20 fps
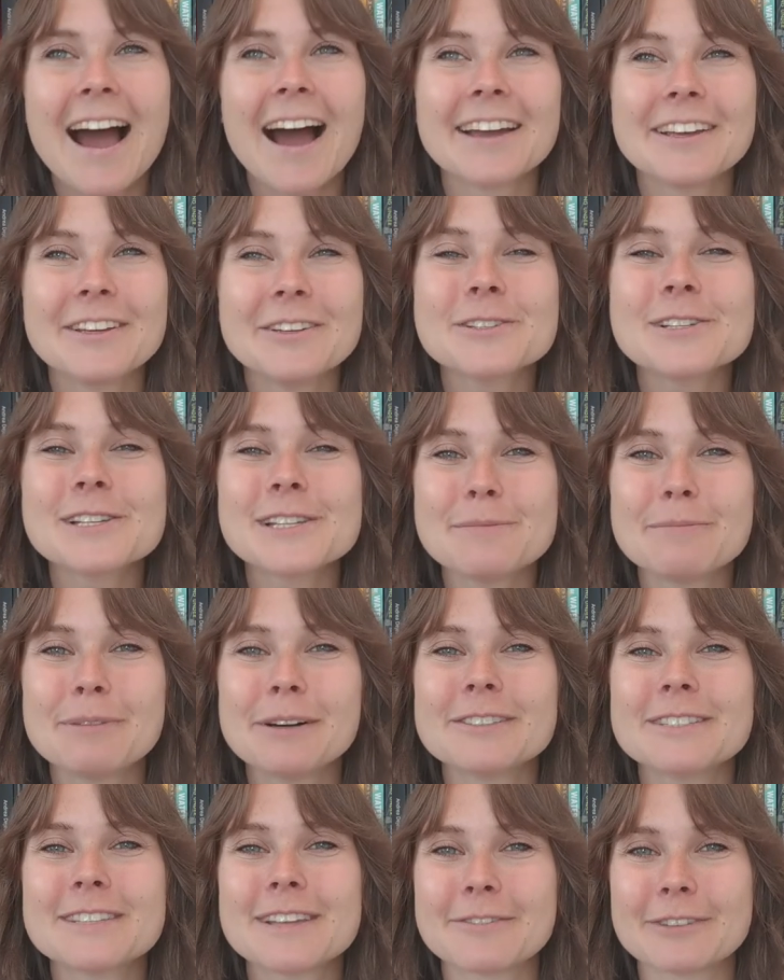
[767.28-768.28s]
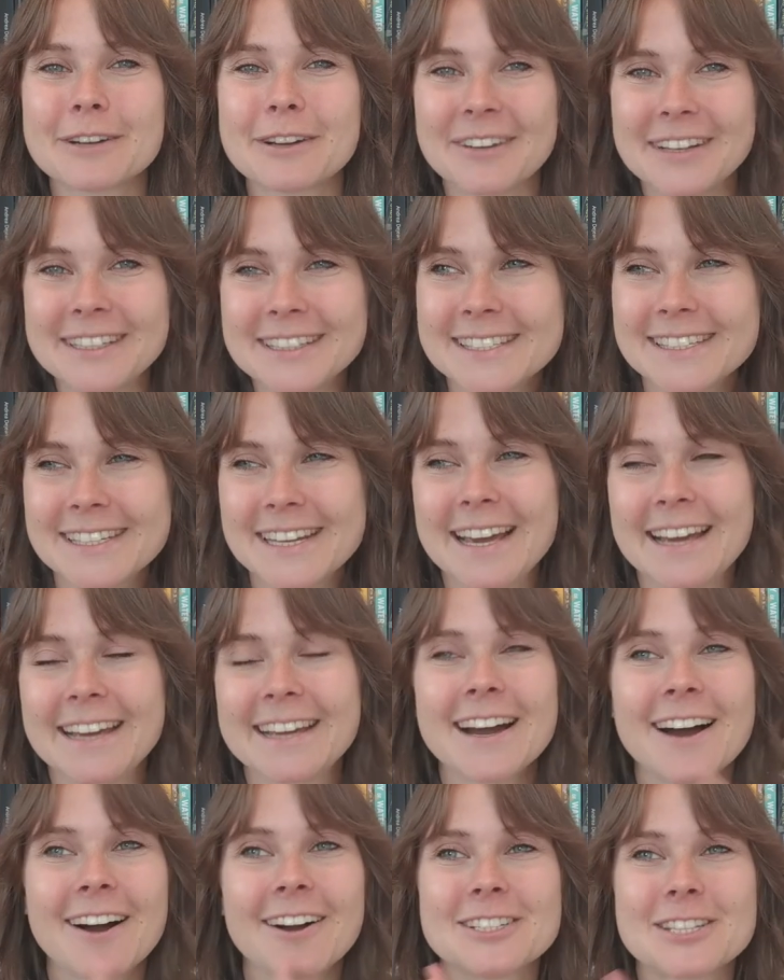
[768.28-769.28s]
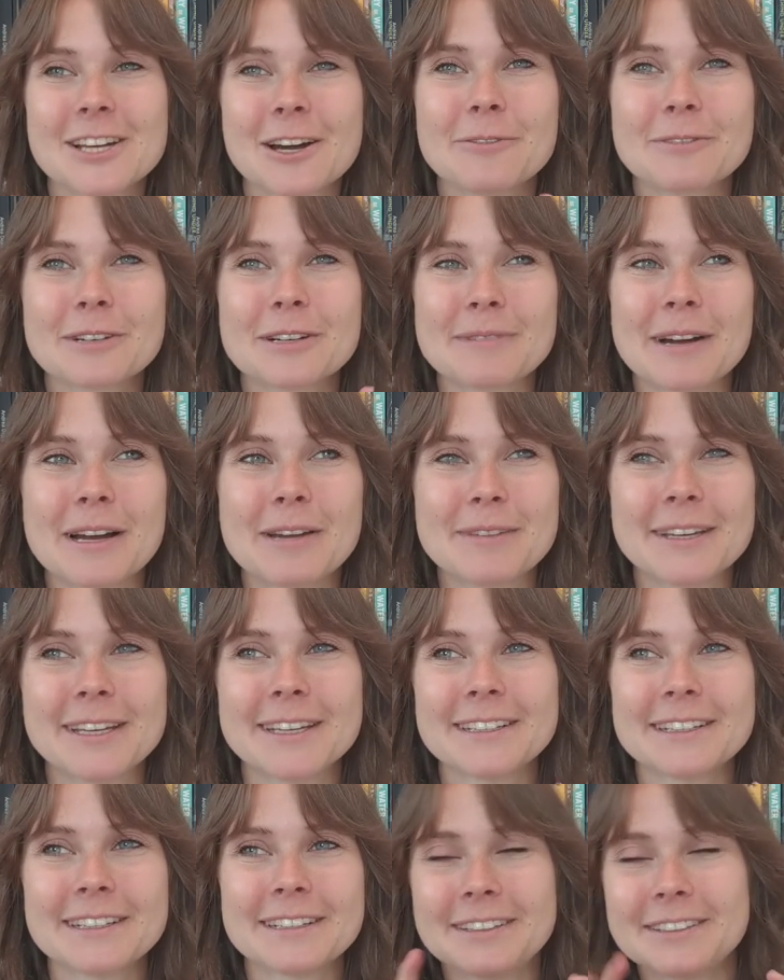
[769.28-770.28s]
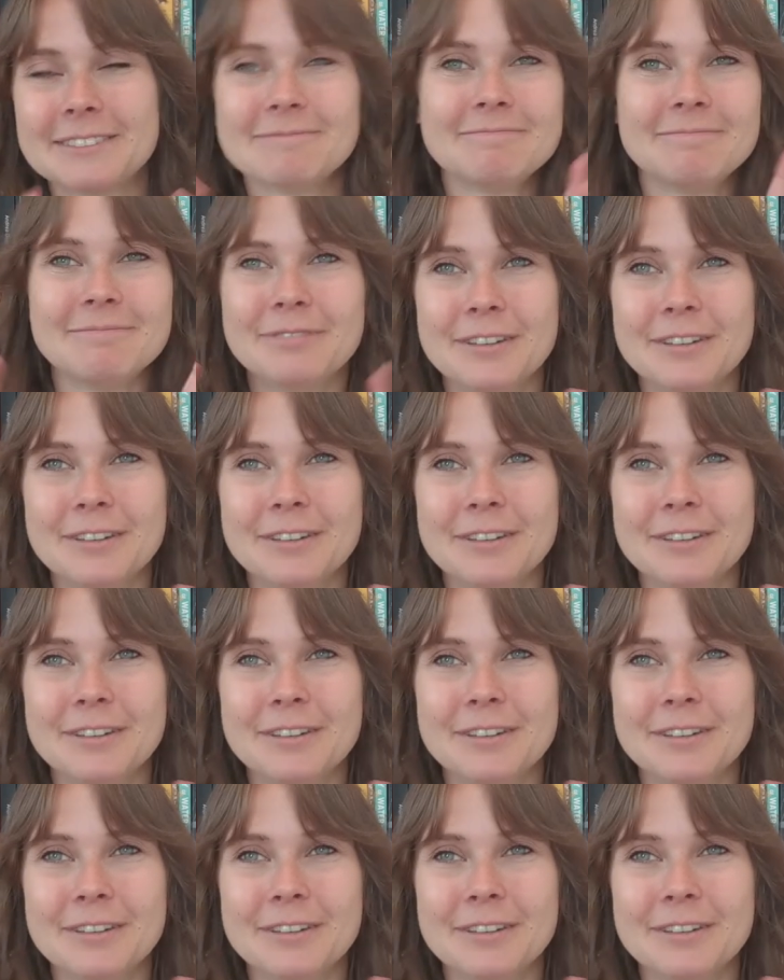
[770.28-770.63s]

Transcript: I usually post every Wednesday. October might be a little